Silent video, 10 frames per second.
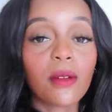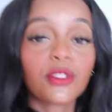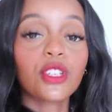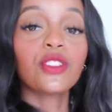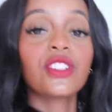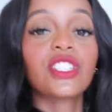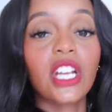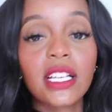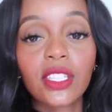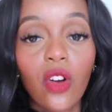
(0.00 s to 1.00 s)
Junior
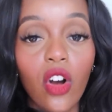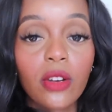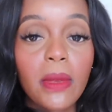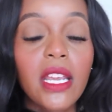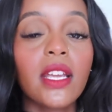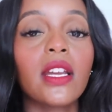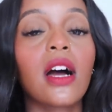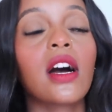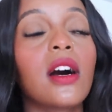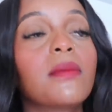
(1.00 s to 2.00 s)
just called me.
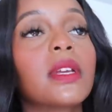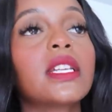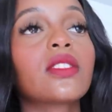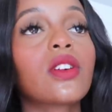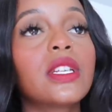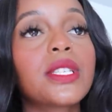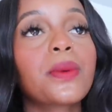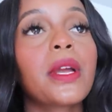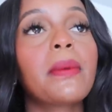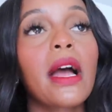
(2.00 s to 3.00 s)
He's on
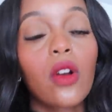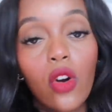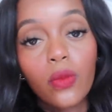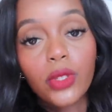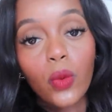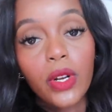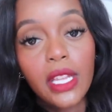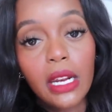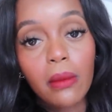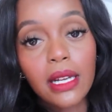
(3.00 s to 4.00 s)
his way back home, so we're
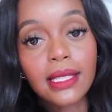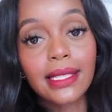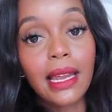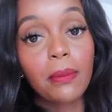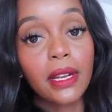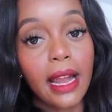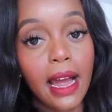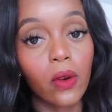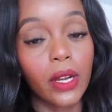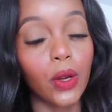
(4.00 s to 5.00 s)
thinking about stepping
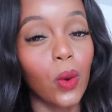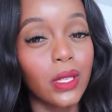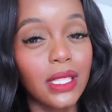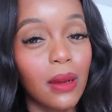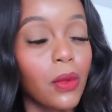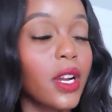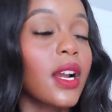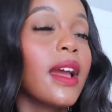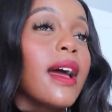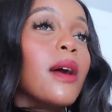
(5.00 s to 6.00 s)
out and going
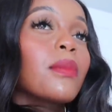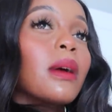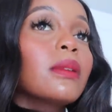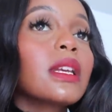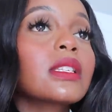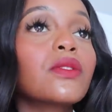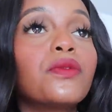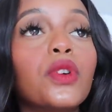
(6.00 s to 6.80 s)
somewhere, probably get some